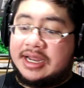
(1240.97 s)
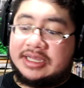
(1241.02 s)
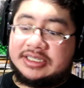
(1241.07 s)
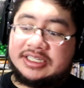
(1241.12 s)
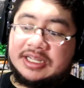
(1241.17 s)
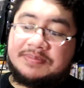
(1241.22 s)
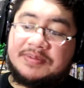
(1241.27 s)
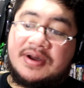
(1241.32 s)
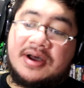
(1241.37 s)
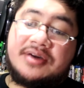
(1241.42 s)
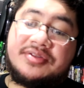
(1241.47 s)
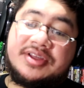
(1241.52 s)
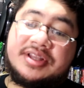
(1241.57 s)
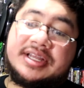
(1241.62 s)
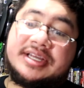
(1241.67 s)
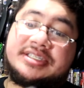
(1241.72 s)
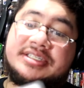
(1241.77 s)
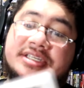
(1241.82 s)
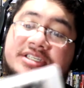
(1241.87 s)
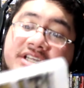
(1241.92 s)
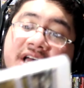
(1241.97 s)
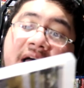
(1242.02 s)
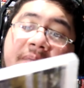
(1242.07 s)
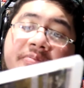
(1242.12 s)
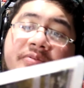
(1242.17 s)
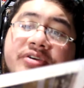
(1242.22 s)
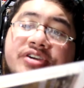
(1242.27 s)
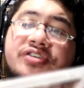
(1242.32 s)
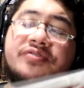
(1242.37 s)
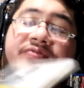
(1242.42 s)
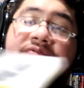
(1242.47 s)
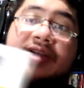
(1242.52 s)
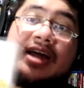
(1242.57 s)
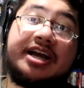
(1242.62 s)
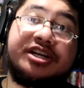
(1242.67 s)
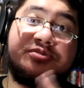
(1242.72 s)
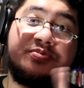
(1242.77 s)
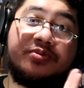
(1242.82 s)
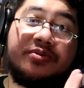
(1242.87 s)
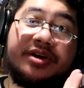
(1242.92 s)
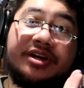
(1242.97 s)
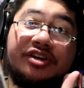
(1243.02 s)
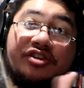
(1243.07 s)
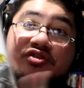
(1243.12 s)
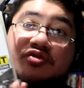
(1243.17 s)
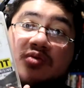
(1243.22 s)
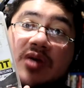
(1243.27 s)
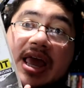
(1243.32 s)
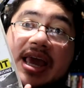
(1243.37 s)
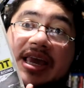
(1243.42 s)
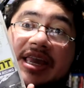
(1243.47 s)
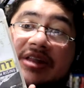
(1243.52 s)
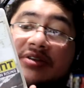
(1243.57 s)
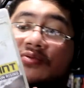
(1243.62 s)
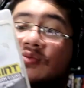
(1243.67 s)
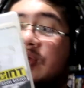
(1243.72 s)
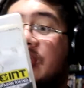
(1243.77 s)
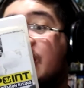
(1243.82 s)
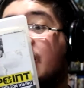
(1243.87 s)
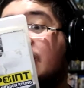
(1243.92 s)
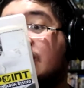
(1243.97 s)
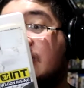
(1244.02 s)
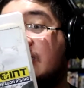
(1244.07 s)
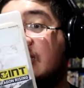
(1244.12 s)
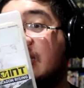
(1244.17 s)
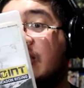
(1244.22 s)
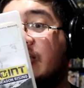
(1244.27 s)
Next up on the list is Operation Flashpoint Dragon Rising.